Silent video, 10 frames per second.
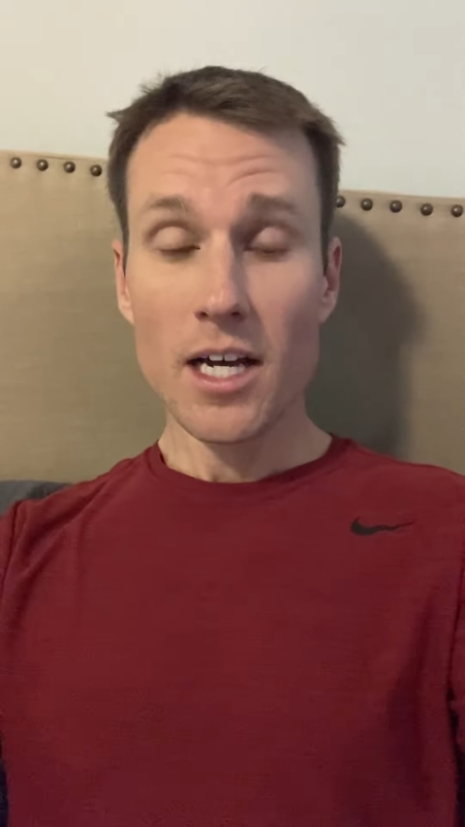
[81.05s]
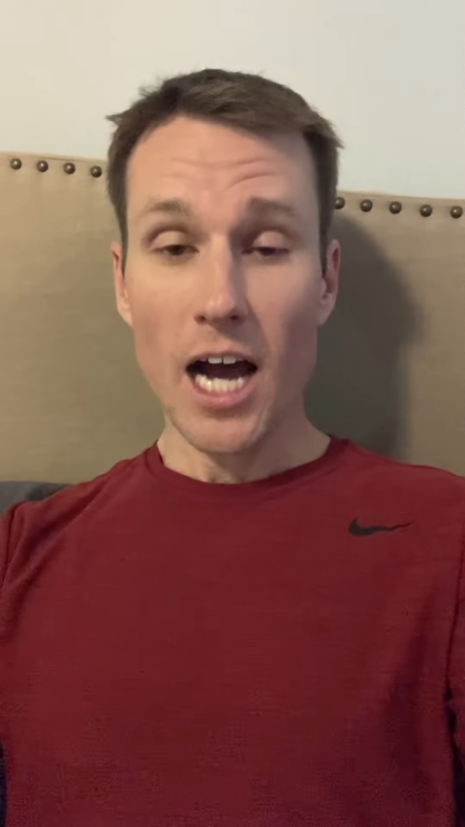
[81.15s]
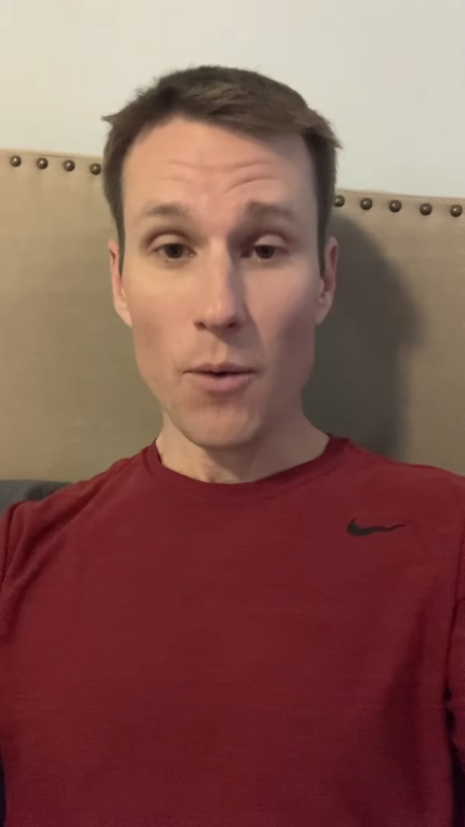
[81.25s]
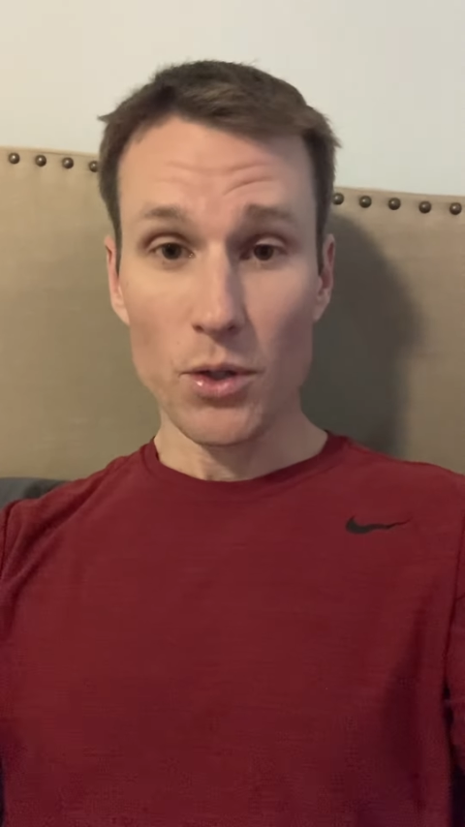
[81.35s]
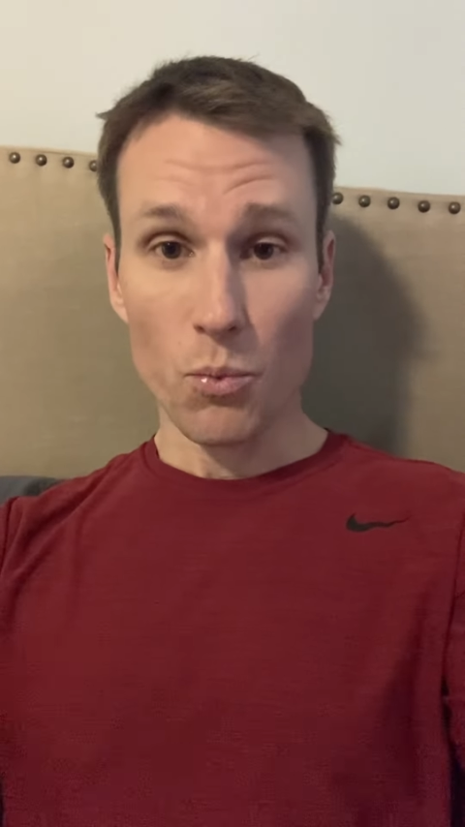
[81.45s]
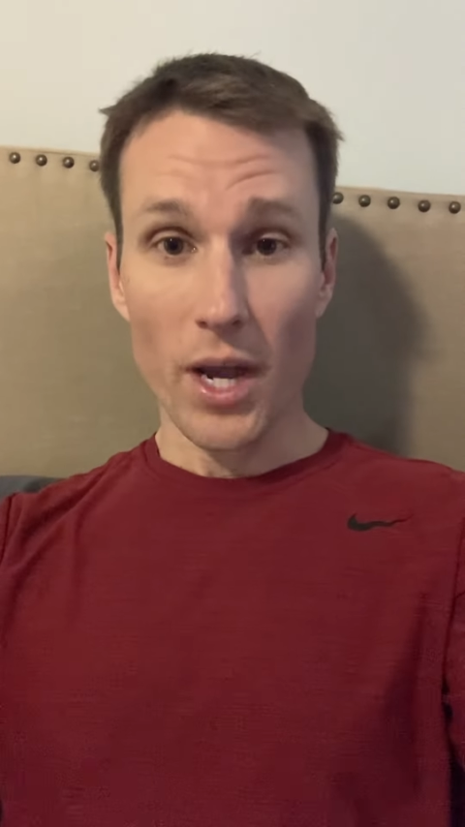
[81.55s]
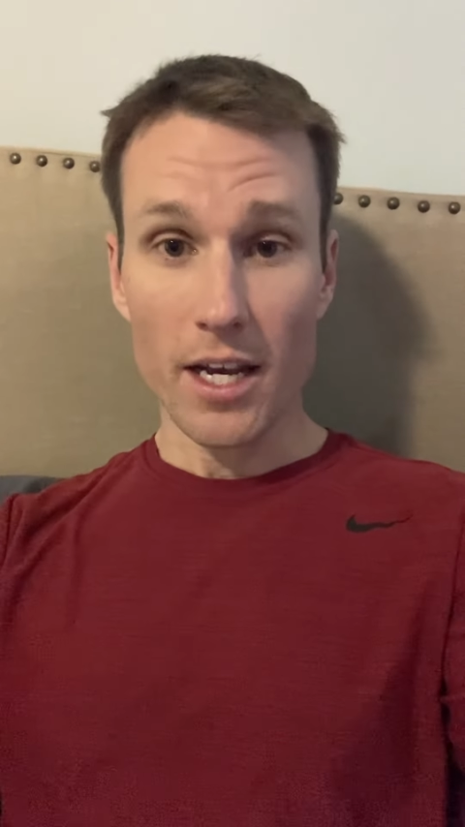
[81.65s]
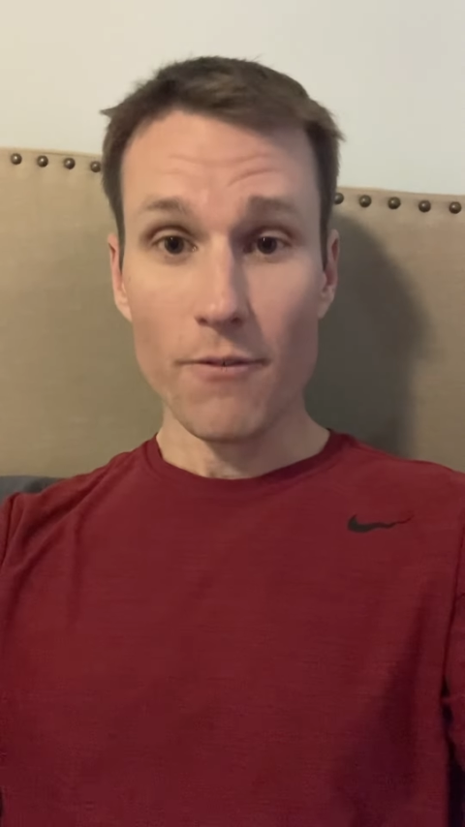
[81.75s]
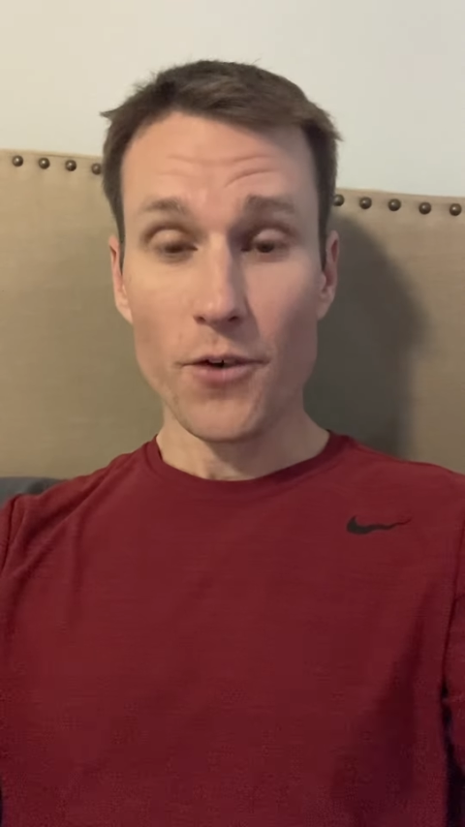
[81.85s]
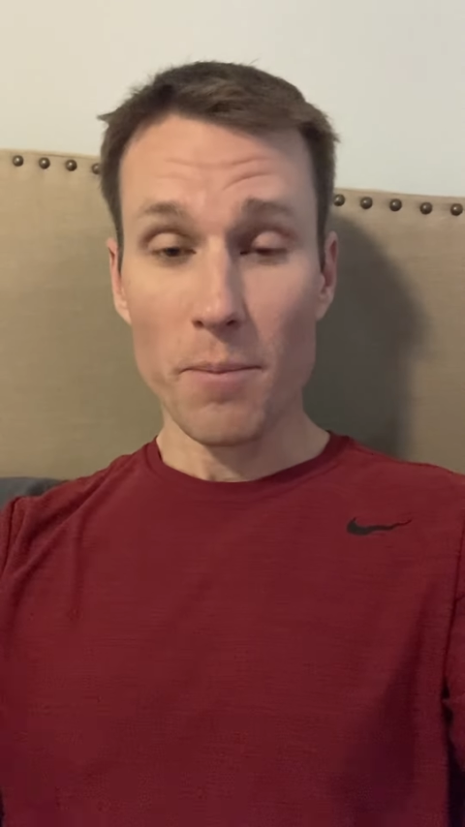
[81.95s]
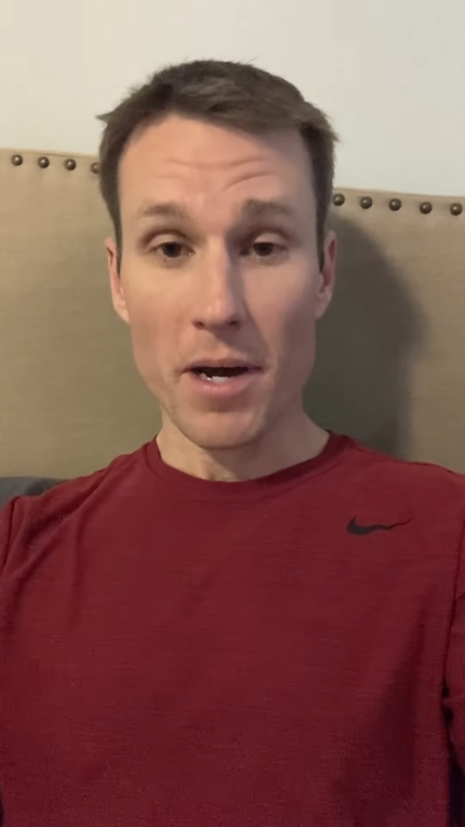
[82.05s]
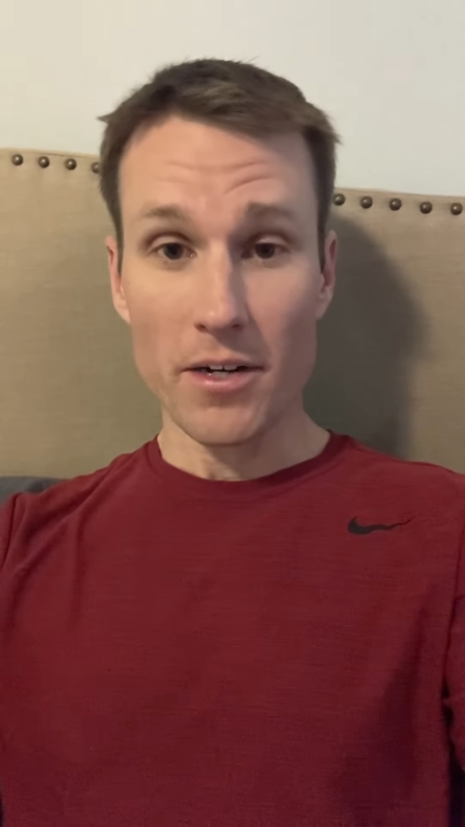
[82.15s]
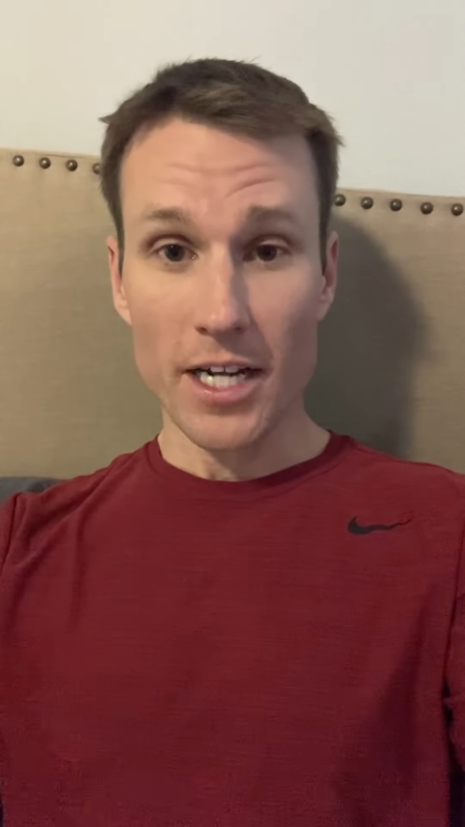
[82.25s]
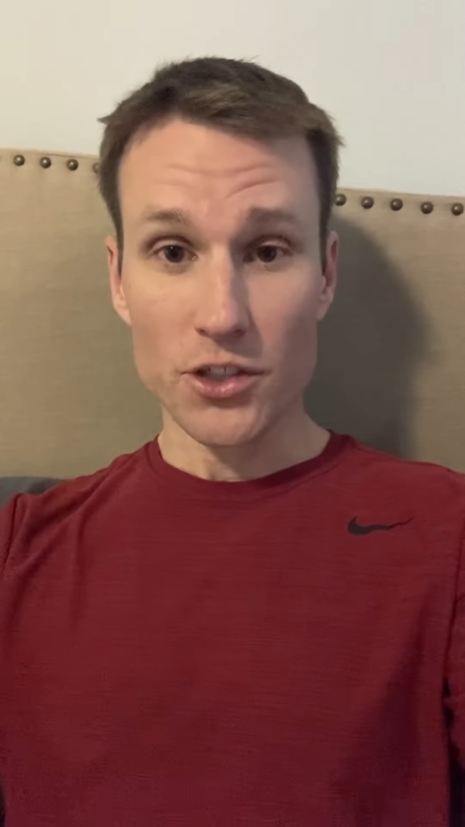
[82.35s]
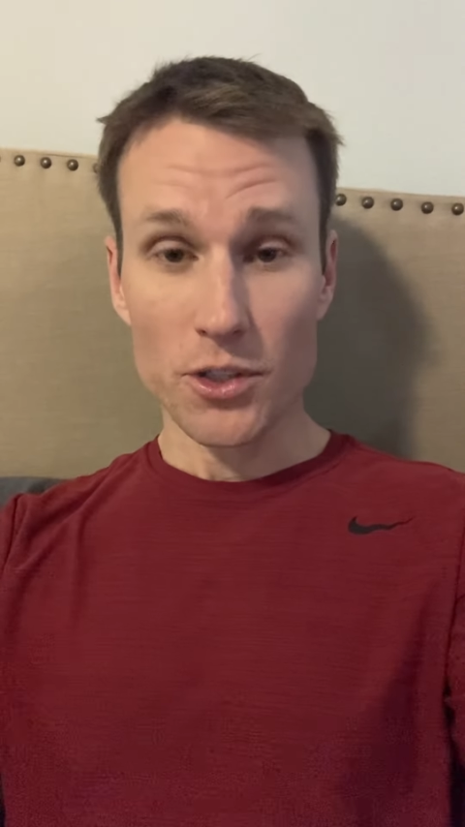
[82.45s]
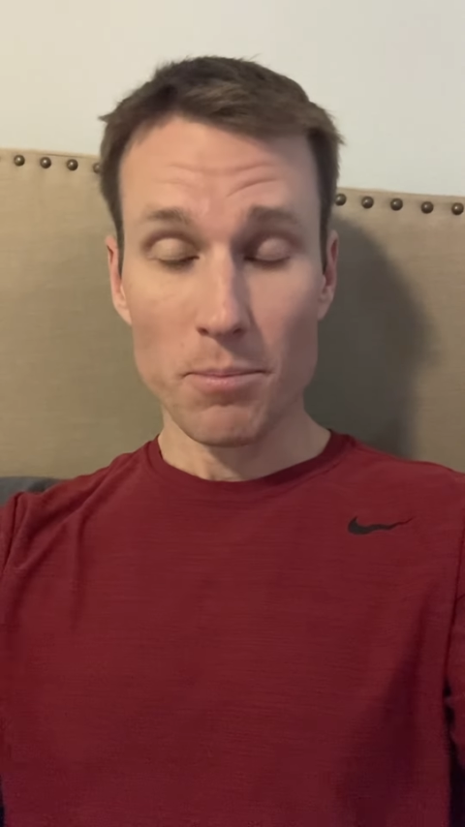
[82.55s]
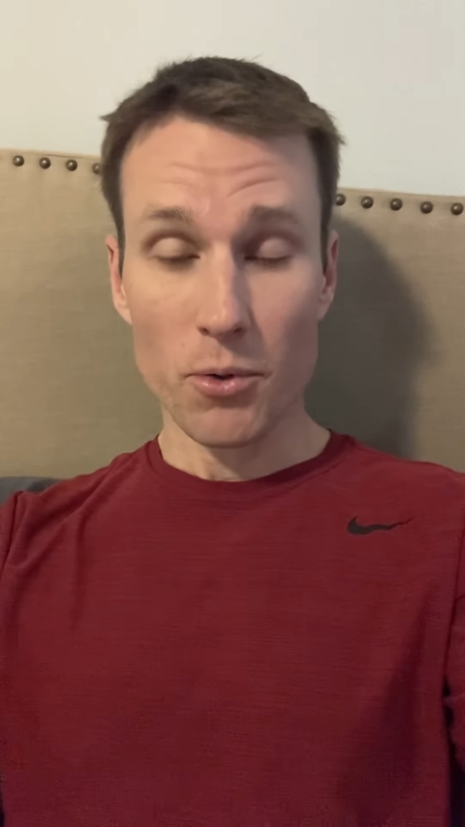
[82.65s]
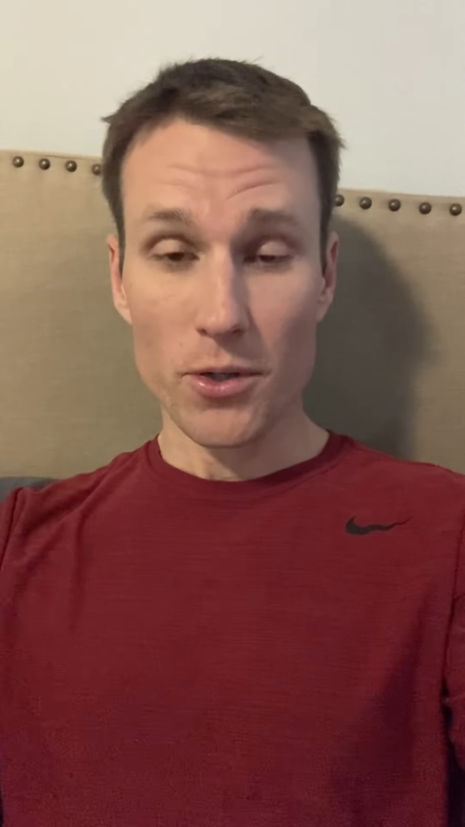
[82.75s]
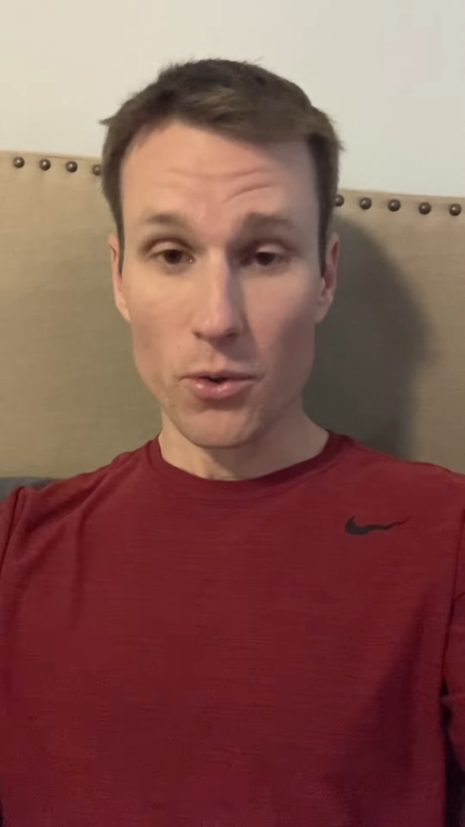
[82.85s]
I would wait for a better entry point